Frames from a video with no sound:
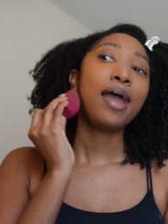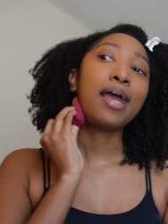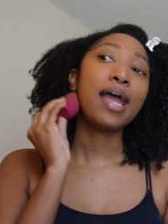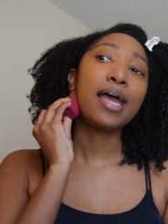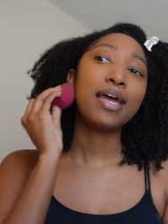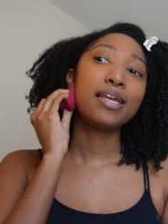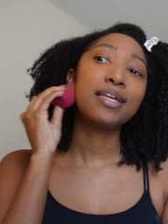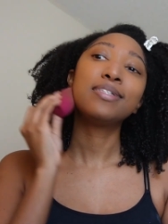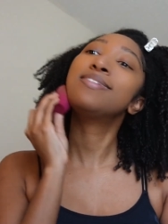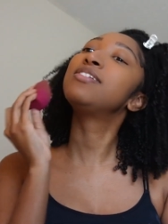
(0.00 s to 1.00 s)

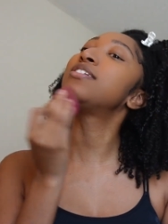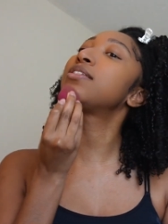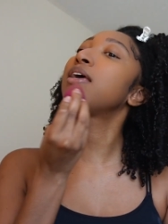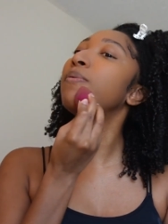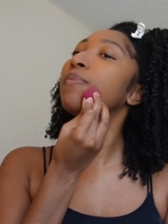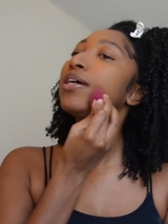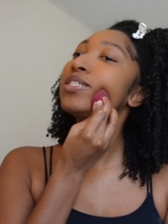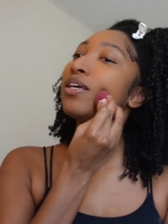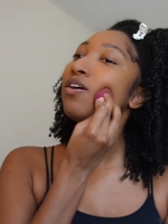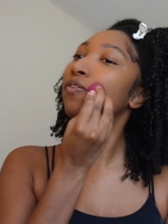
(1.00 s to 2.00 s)
and just letting
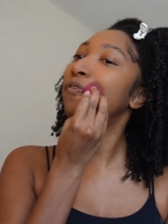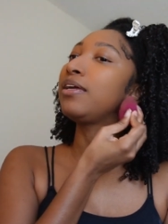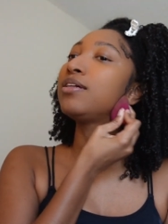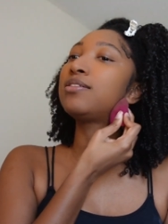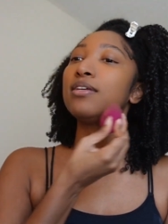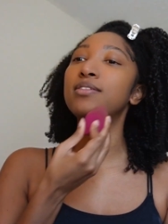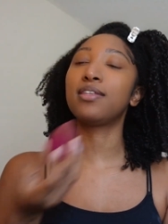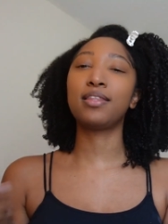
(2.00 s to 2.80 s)
myself ease into